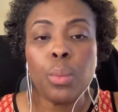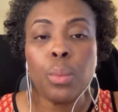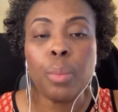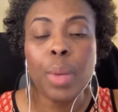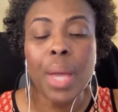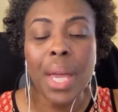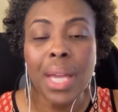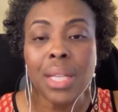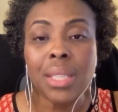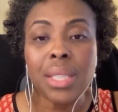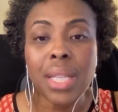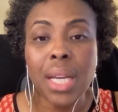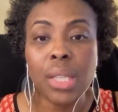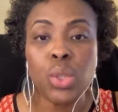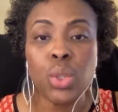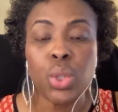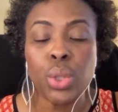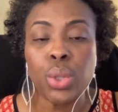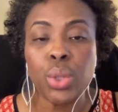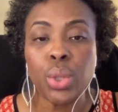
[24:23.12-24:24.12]
pay
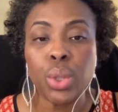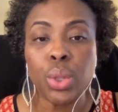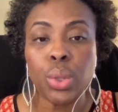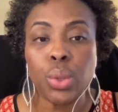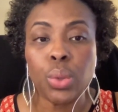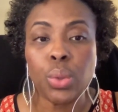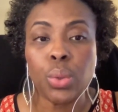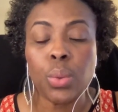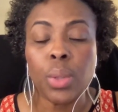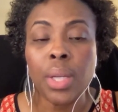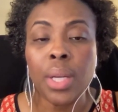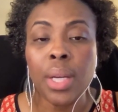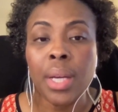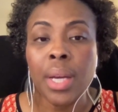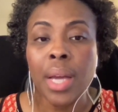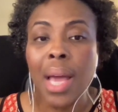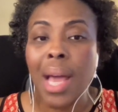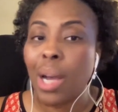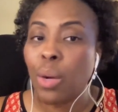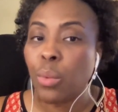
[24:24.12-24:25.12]
attention to
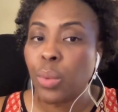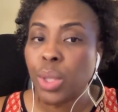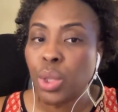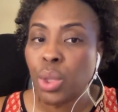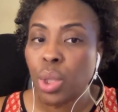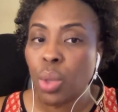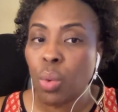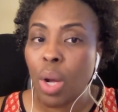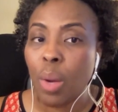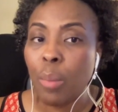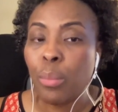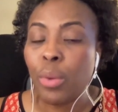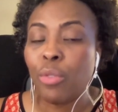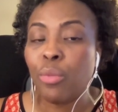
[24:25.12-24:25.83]
how we show up,